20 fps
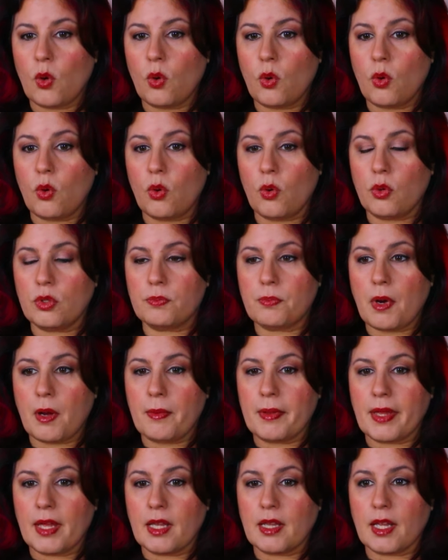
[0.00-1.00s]
Oh,
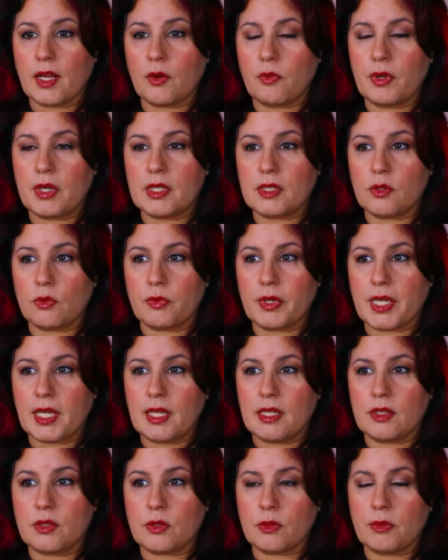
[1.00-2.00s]
probably get like, what is it,
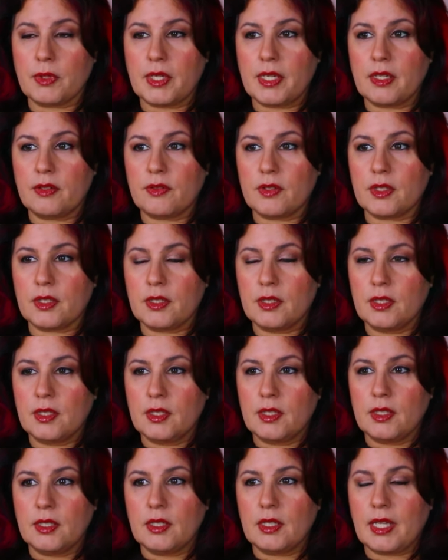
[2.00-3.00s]
rickets or whatever.
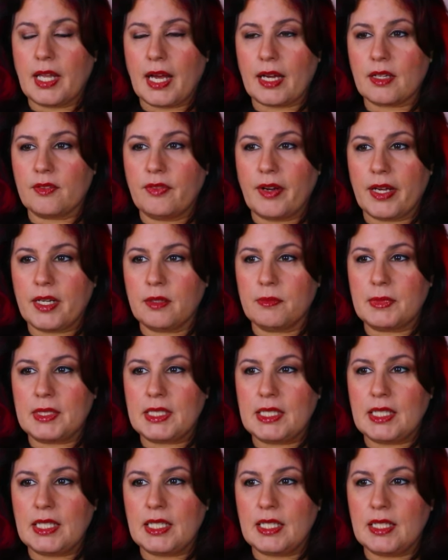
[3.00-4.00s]
Lack of vitamin
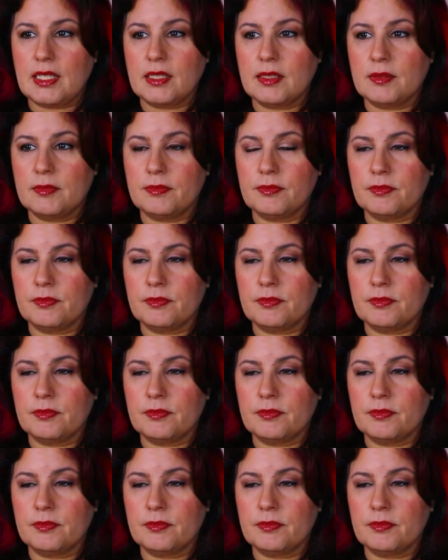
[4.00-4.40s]
D.